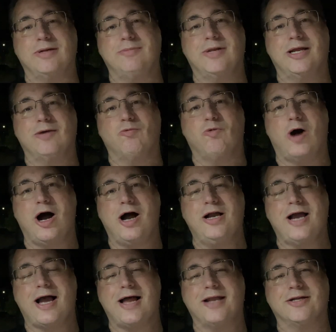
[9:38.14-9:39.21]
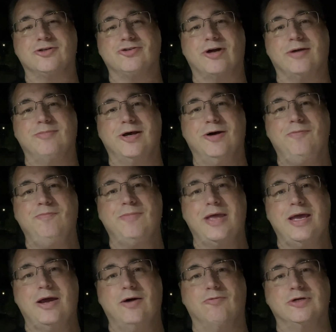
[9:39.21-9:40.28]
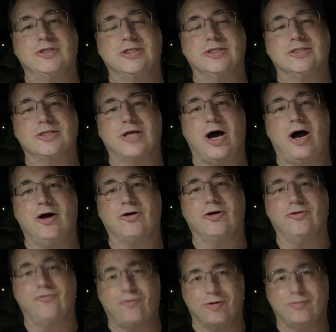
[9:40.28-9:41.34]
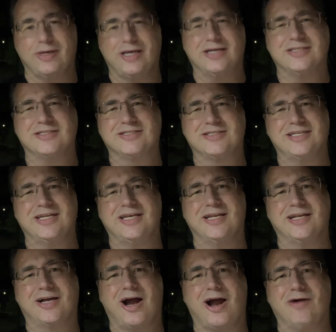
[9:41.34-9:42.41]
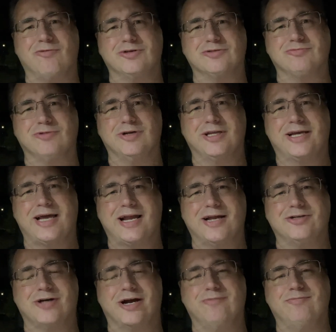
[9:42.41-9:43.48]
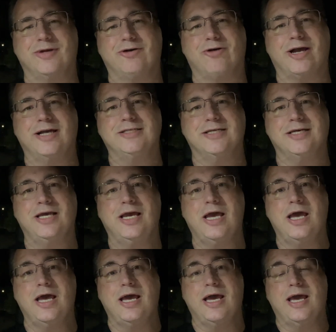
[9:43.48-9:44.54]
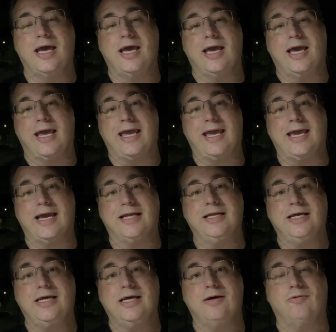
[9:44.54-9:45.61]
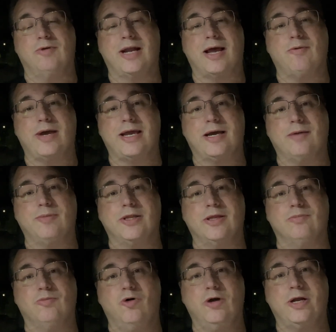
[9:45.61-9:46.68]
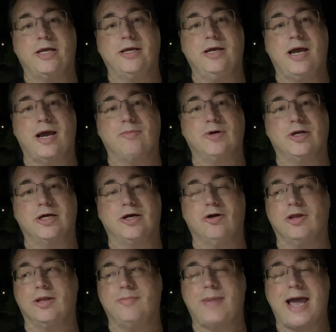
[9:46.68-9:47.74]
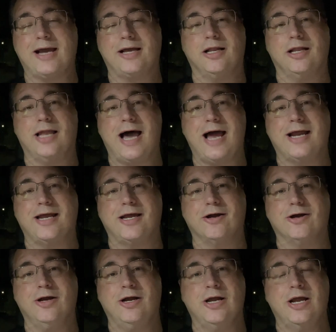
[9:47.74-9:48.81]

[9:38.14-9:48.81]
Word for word: minute walk on the treadmill, which is all good for me because sitting in the car was really kind of driving me crazy. And when I wake up in the morning, I'm going to go to the back of the lot here